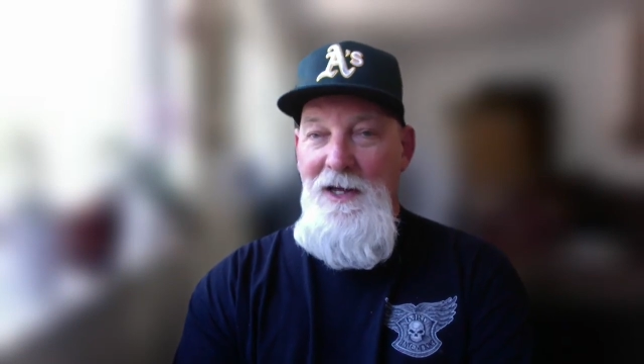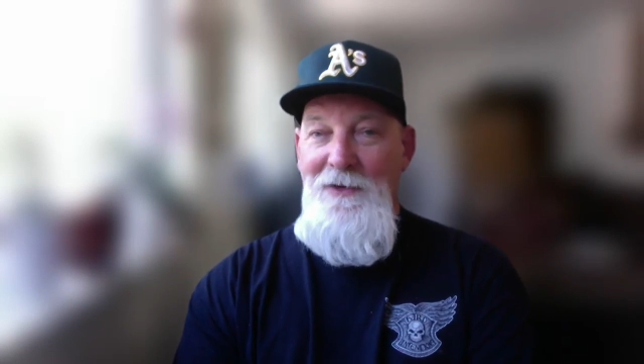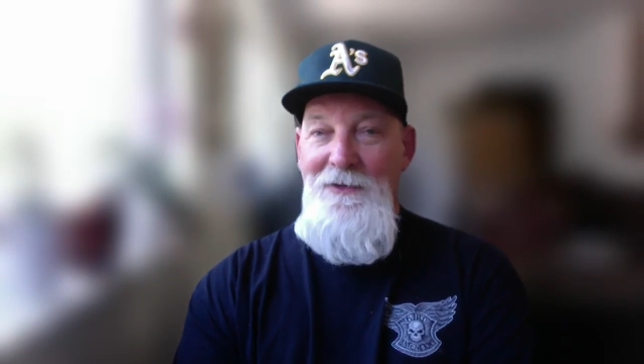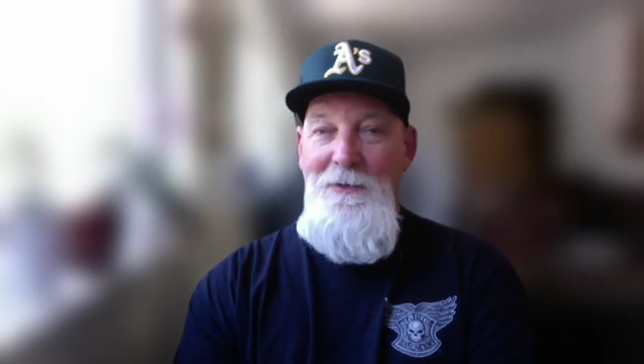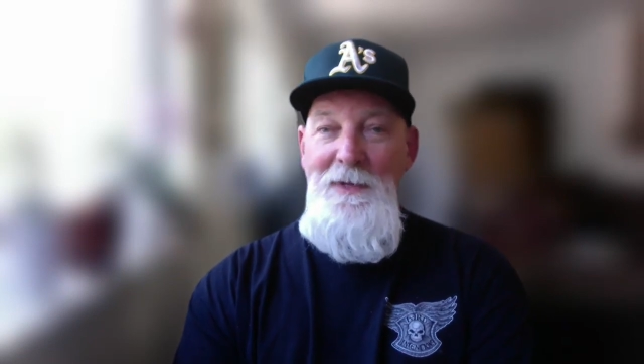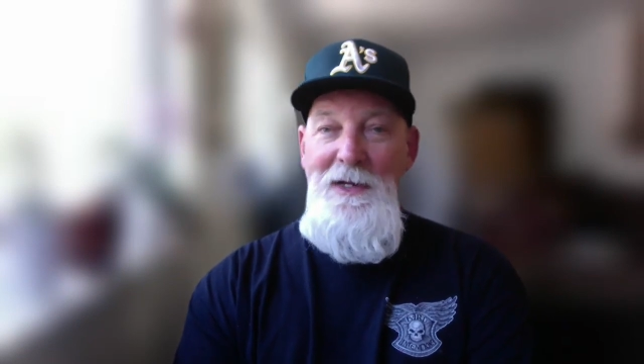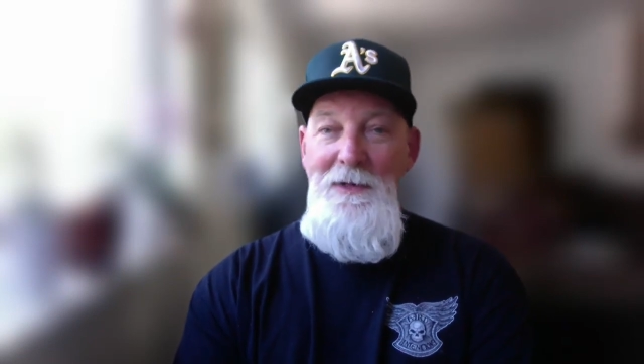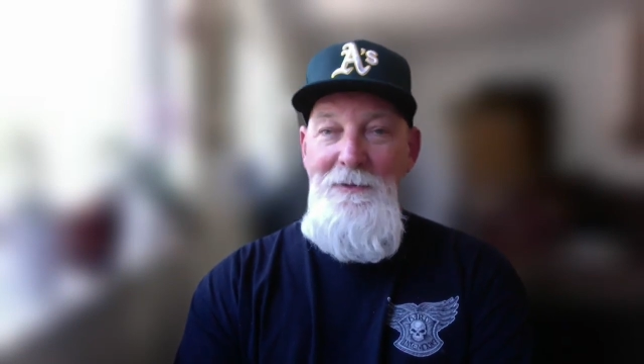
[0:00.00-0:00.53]

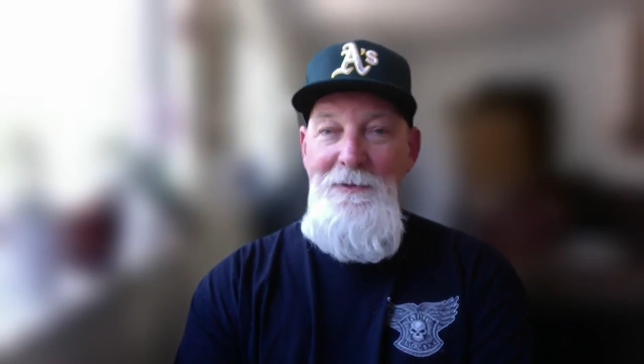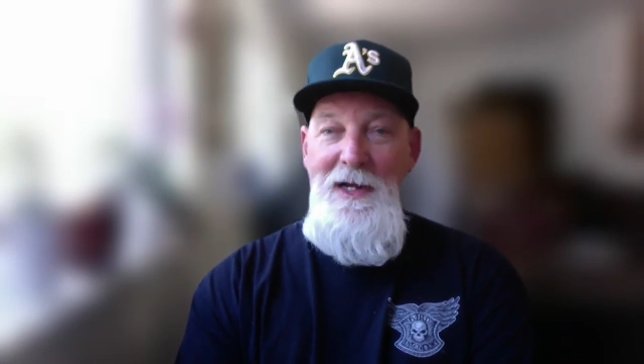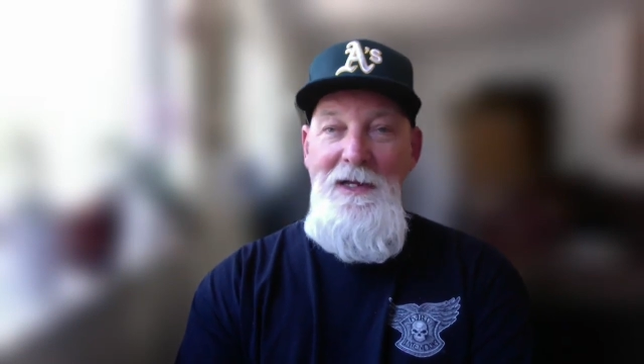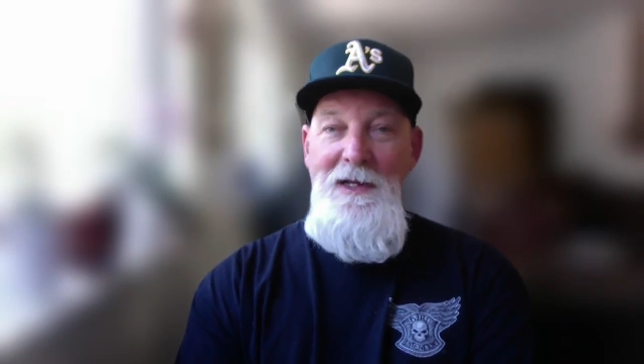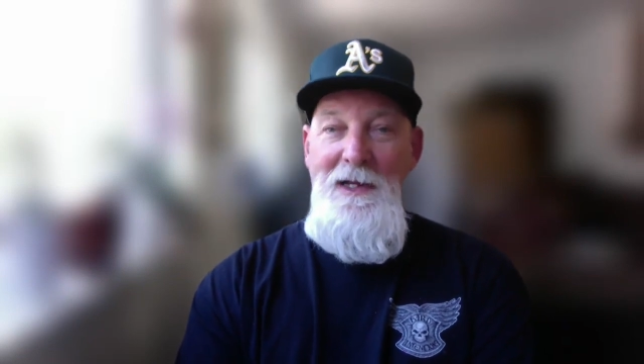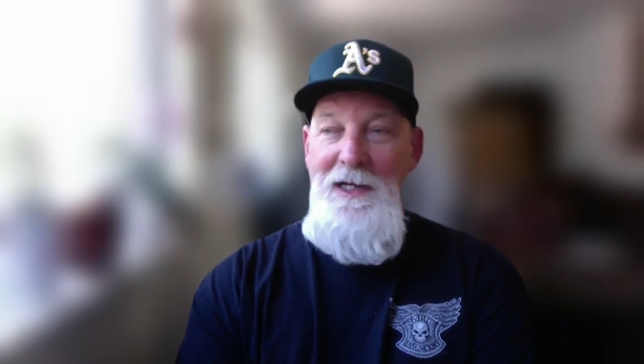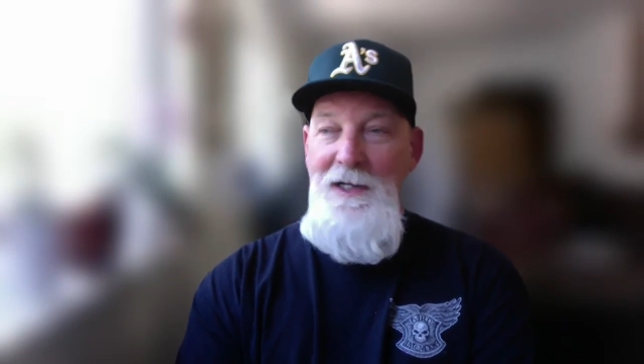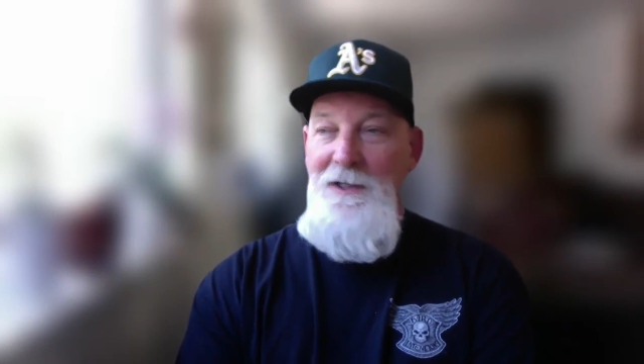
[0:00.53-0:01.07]
government
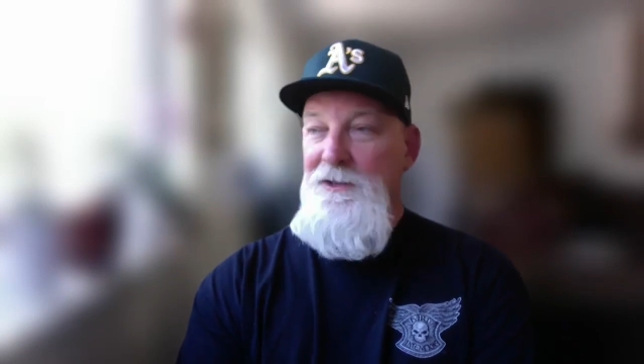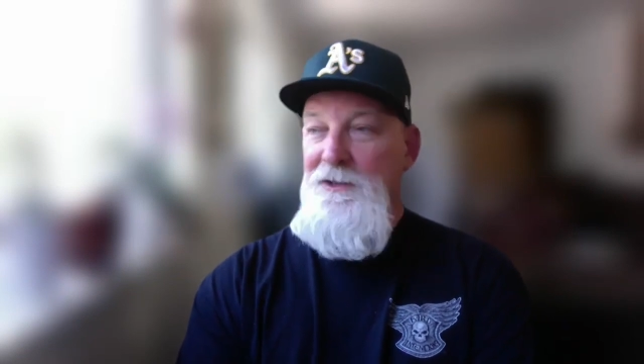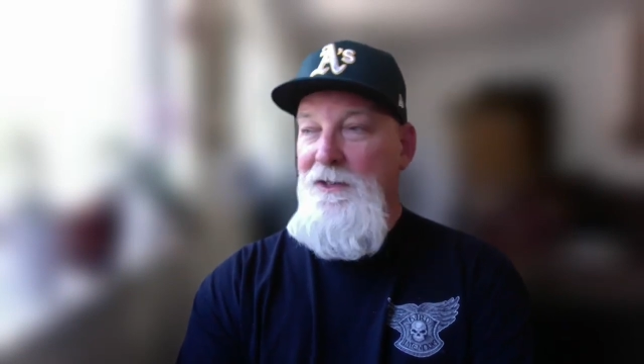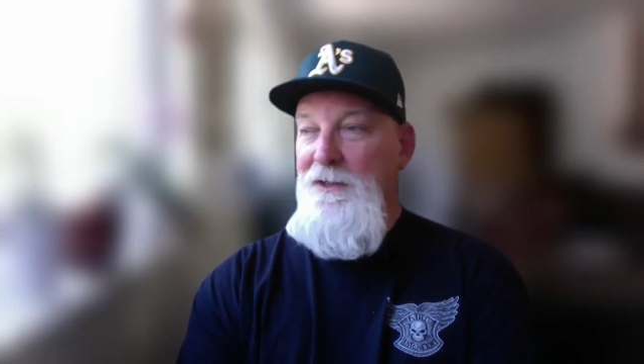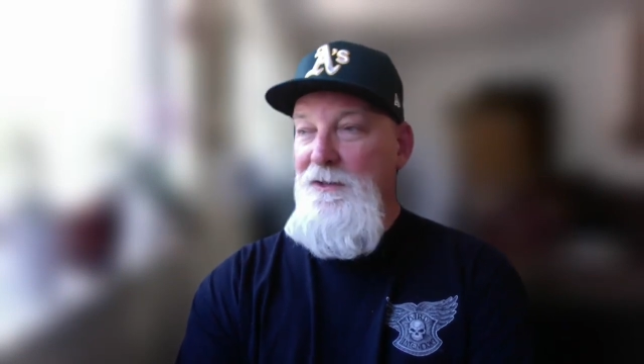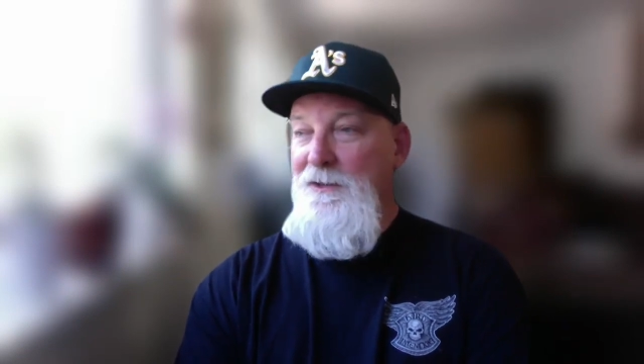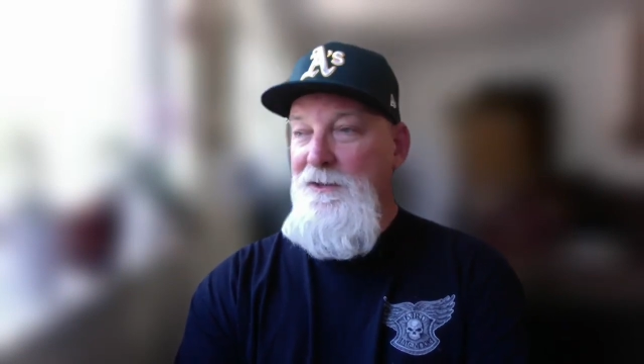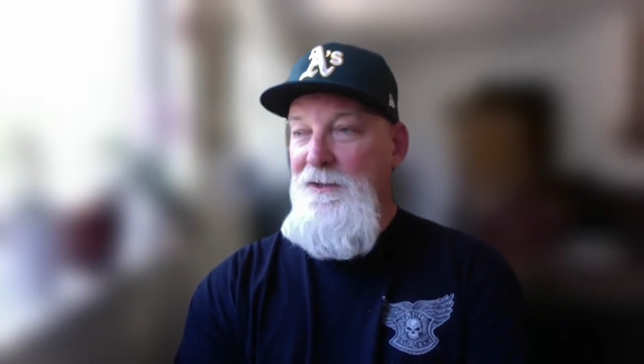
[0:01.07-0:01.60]

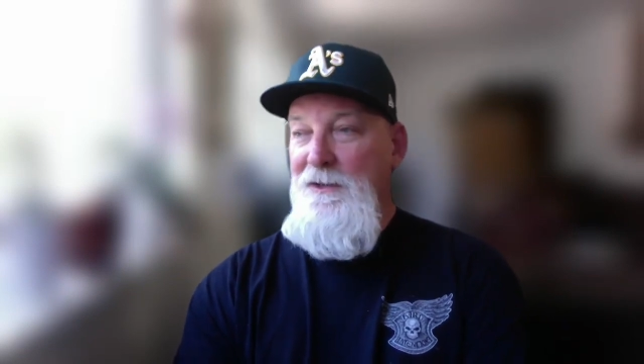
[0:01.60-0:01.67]
regulations.